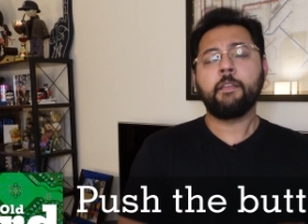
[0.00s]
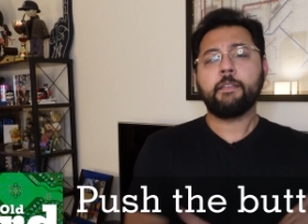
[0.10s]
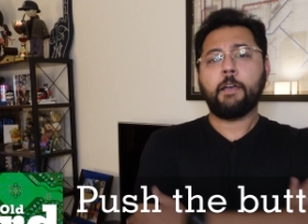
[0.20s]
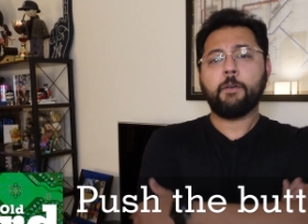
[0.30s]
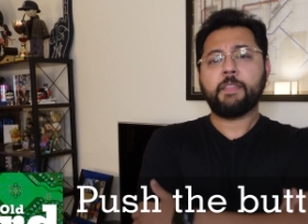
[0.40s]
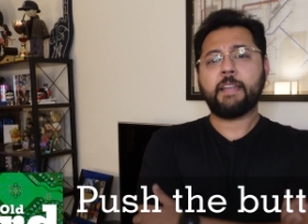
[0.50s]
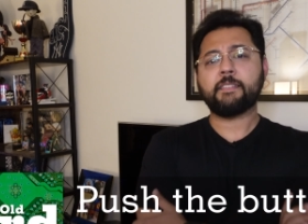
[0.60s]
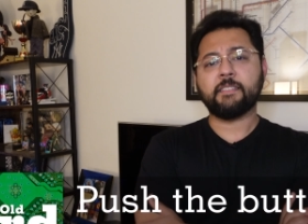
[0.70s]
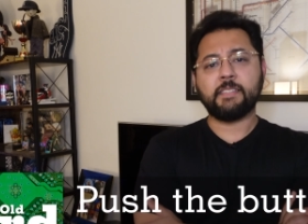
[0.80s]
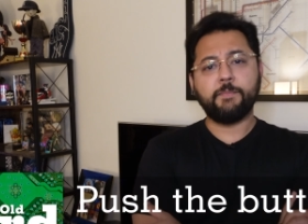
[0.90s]
Now, that
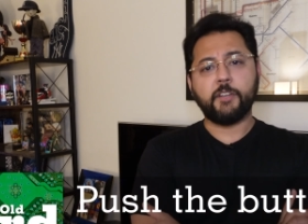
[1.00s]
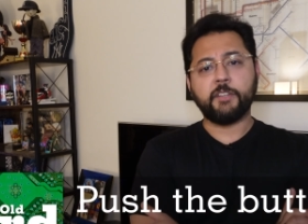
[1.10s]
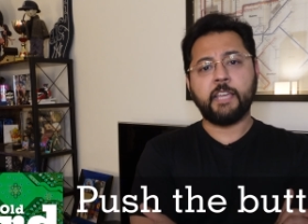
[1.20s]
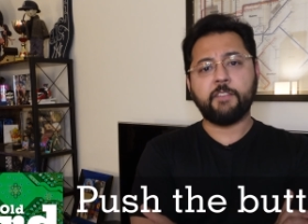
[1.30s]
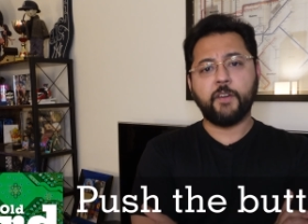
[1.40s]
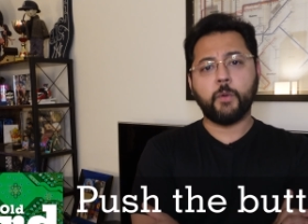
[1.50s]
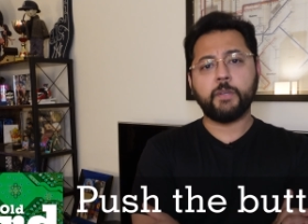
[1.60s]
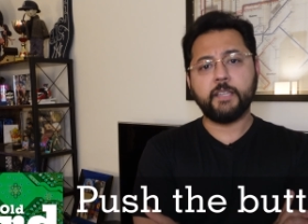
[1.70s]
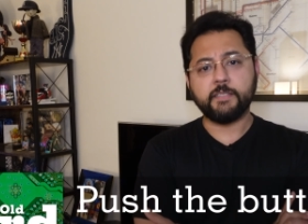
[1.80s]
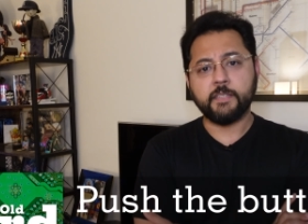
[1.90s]
doesn't seem very tech
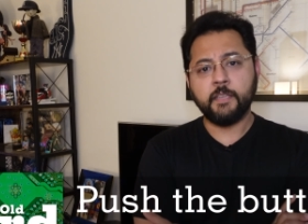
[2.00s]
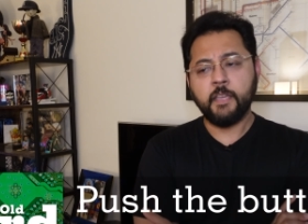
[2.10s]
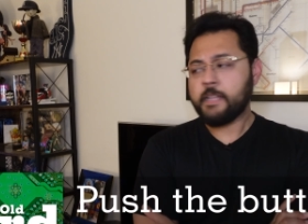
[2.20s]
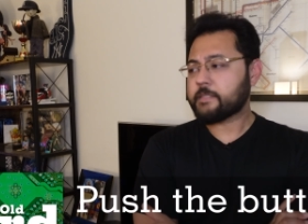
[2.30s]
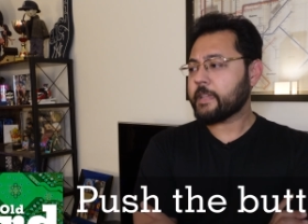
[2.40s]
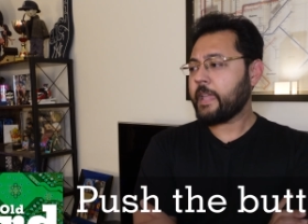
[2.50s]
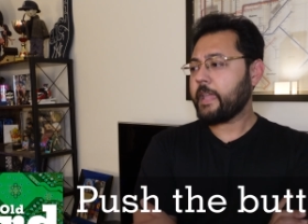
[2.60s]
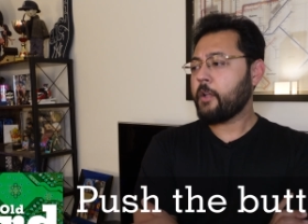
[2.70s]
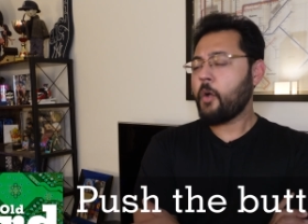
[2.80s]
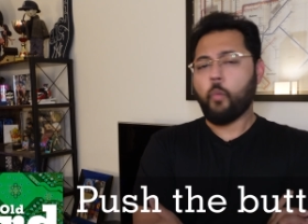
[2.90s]
forward, does it? It's like,
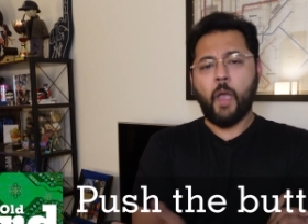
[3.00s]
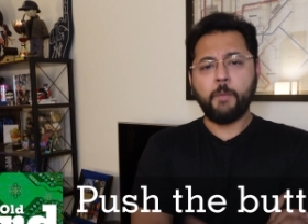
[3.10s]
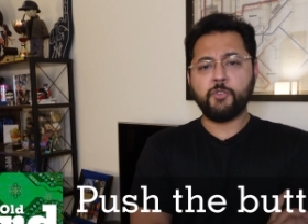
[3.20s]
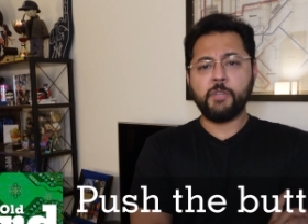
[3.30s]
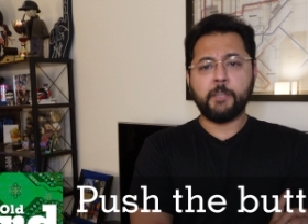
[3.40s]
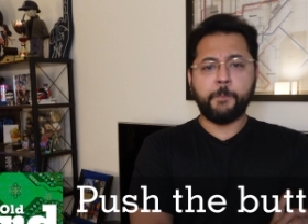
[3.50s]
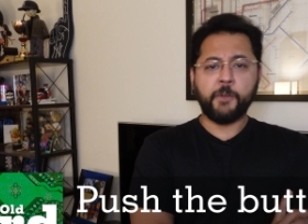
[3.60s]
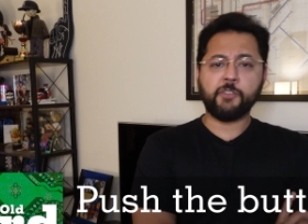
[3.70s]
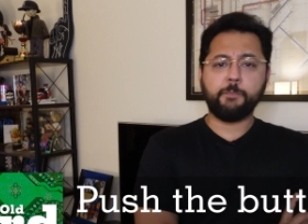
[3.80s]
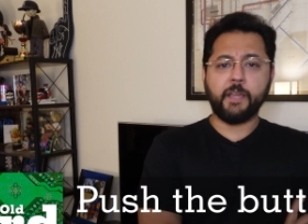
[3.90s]
hey, why would you need to
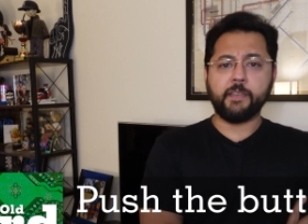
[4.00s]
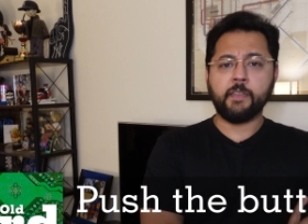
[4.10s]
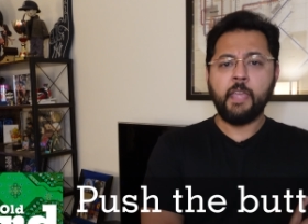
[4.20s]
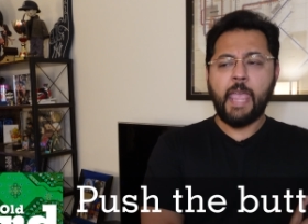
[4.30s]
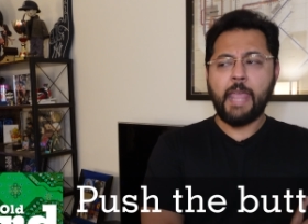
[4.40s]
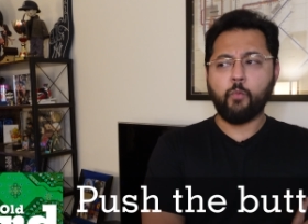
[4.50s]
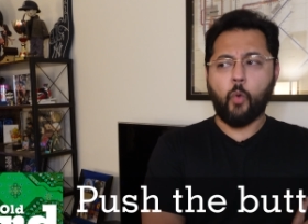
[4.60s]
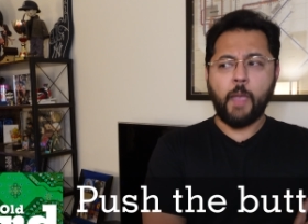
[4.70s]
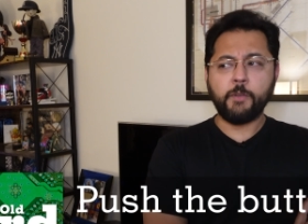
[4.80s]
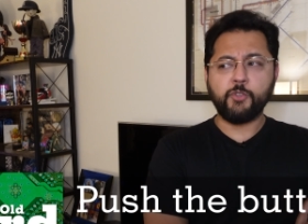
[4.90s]
push a button? And
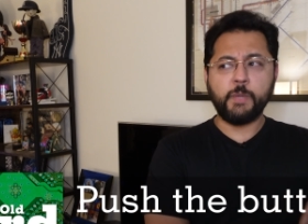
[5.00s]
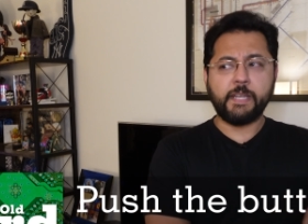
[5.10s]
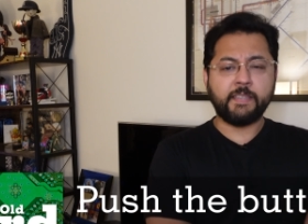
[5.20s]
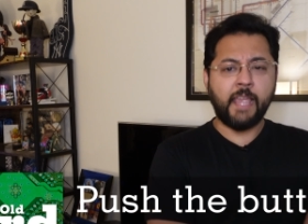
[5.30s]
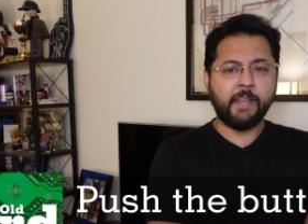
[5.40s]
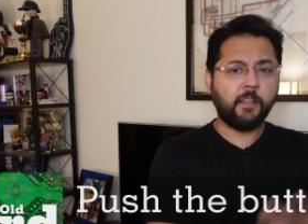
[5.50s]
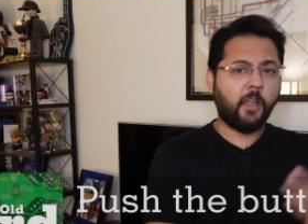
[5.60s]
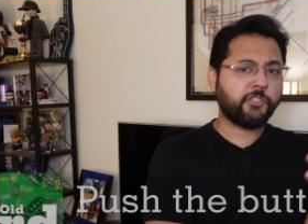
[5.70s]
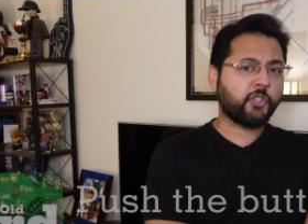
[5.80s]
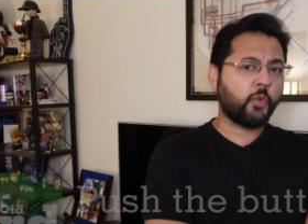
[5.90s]
why would you need a
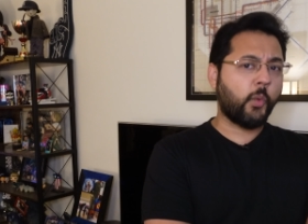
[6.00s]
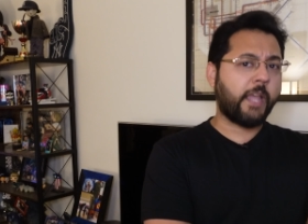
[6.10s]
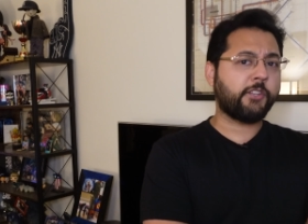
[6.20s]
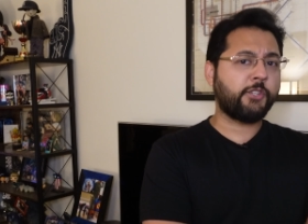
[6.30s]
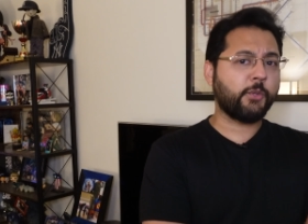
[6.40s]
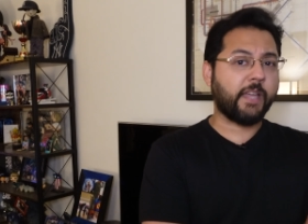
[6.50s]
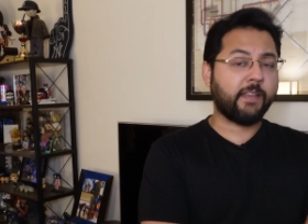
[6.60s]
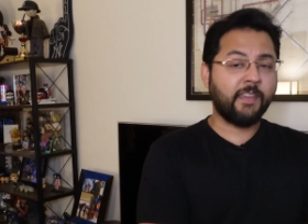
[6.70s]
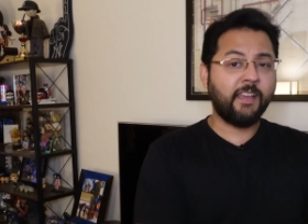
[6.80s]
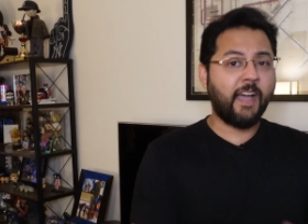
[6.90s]
technological way to do
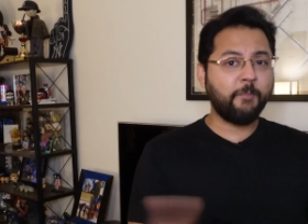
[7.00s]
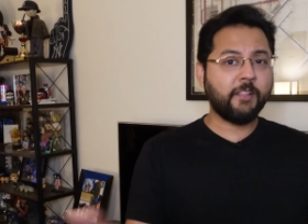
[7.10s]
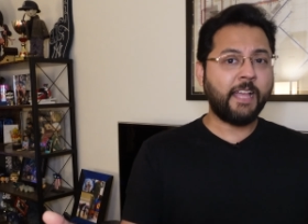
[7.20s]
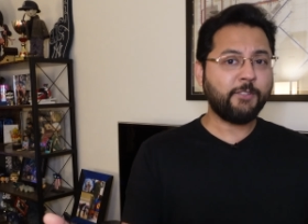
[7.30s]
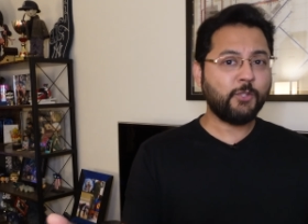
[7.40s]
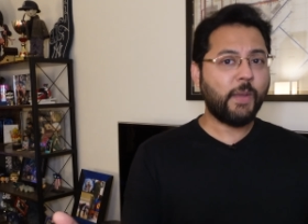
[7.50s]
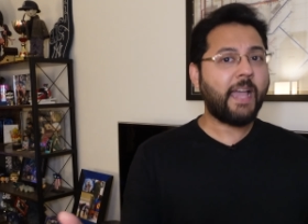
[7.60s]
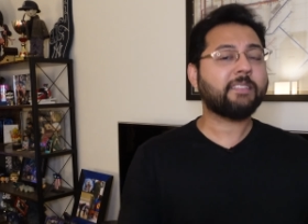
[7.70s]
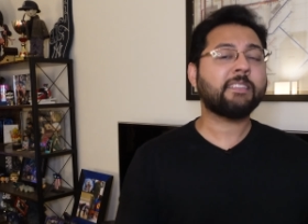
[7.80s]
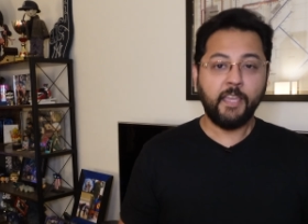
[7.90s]
that? I'm glad you
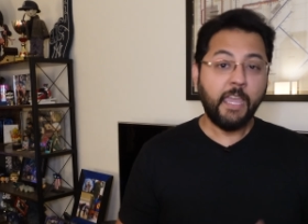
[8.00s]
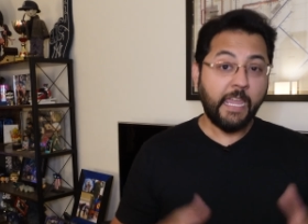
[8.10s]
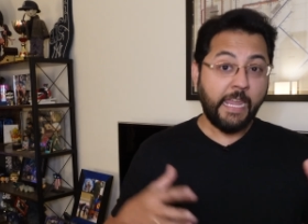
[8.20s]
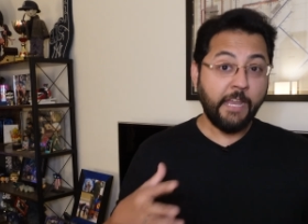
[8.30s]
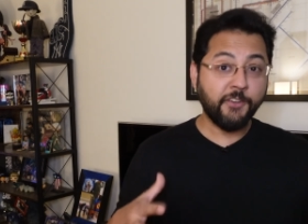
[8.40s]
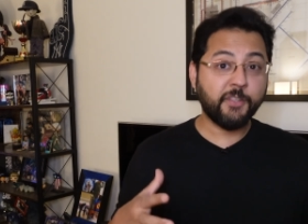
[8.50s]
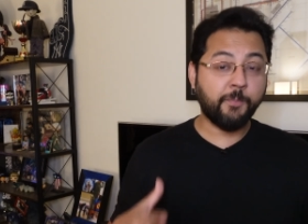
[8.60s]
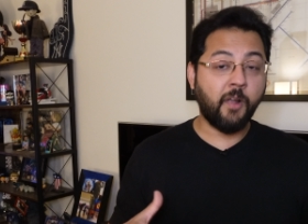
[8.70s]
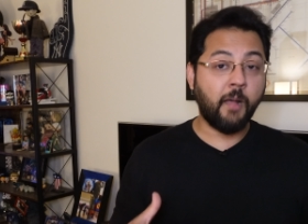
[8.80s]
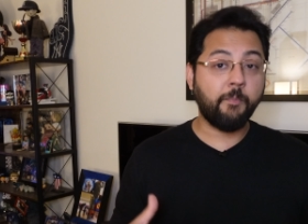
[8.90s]
asked. Here's the
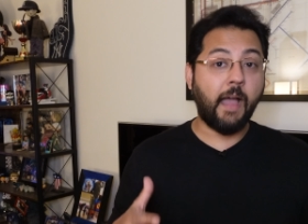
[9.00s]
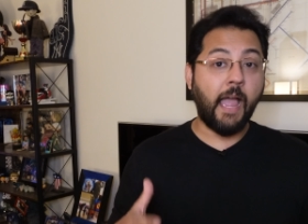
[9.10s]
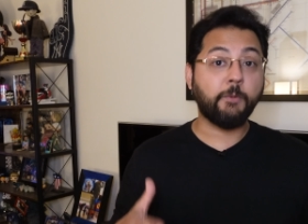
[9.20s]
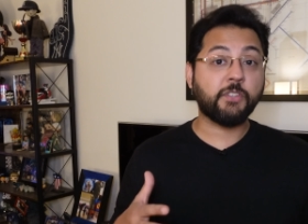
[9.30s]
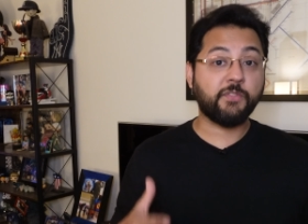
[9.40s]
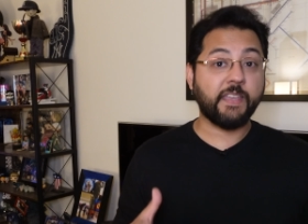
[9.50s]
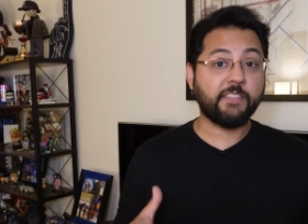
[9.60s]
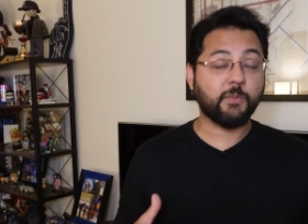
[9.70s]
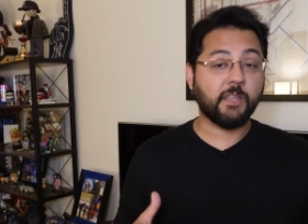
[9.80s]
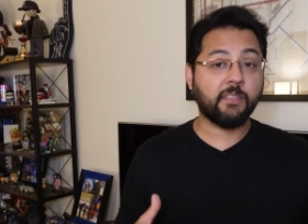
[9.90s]
problem I was
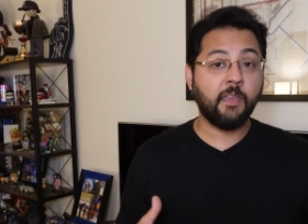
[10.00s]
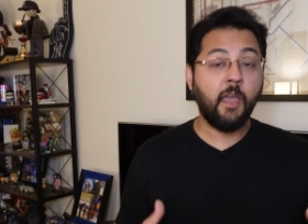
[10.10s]
faced with.